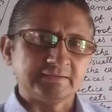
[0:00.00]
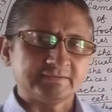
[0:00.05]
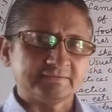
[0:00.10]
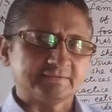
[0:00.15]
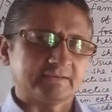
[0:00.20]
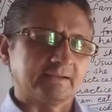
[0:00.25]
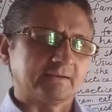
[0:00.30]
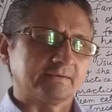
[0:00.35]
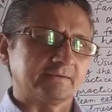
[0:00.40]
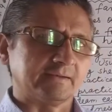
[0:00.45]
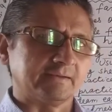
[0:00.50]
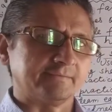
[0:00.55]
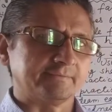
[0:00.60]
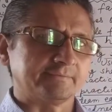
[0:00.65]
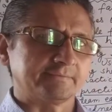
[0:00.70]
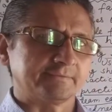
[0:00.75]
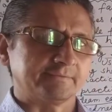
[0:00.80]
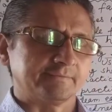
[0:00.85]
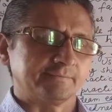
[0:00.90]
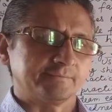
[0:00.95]

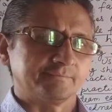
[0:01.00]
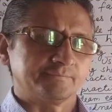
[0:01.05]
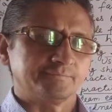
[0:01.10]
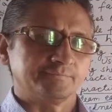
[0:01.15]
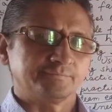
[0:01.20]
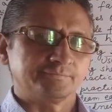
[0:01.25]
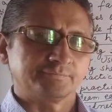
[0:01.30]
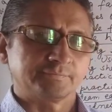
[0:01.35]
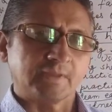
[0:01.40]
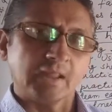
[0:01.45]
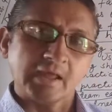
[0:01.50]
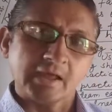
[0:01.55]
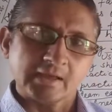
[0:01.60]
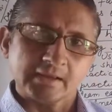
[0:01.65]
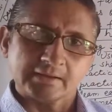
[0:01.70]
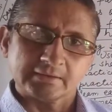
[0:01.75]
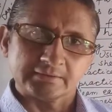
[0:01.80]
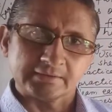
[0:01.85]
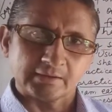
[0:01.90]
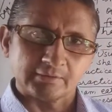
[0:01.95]
sentence.
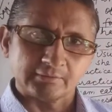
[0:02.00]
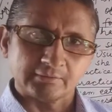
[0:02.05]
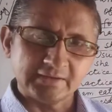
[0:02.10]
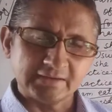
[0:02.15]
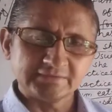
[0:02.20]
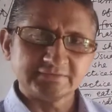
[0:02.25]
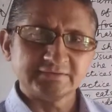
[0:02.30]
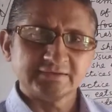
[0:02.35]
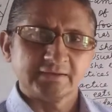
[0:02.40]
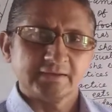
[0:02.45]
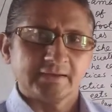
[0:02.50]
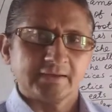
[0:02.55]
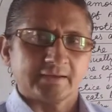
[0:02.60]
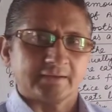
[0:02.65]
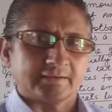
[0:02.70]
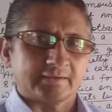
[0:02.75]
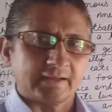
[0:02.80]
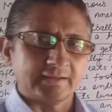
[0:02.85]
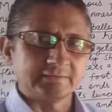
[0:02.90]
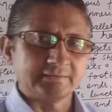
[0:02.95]
Now let's
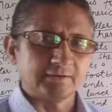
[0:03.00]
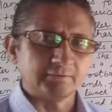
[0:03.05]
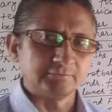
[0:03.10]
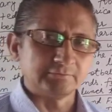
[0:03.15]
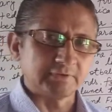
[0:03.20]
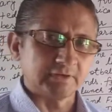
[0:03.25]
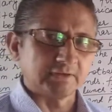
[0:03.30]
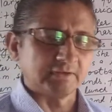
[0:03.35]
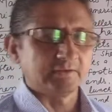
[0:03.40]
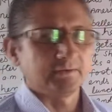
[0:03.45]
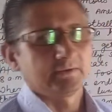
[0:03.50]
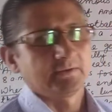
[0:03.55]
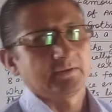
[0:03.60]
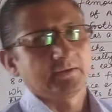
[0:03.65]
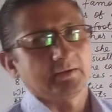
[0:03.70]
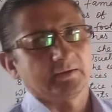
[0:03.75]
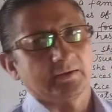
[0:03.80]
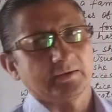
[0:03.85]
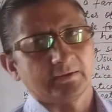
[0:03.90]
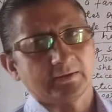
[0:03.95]
write down the
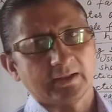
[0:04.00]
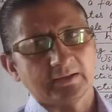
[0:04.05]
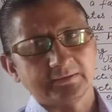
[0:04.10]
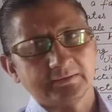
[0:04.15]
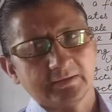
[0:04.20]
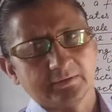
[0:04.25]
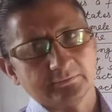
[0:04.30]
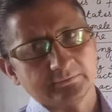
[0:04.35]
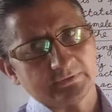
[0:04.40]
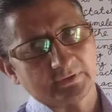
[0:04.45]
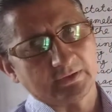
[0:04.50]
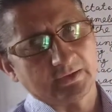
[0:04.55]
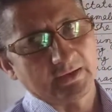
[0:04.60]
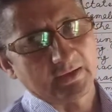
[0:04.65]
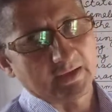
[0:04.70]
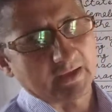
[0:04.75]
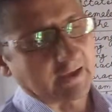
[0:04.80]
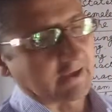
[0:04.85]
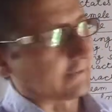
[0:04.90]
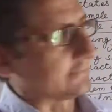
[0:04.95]

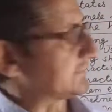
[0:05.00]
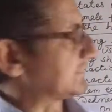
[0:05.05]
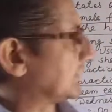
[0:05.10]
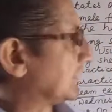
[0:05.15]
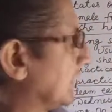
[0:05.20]
answer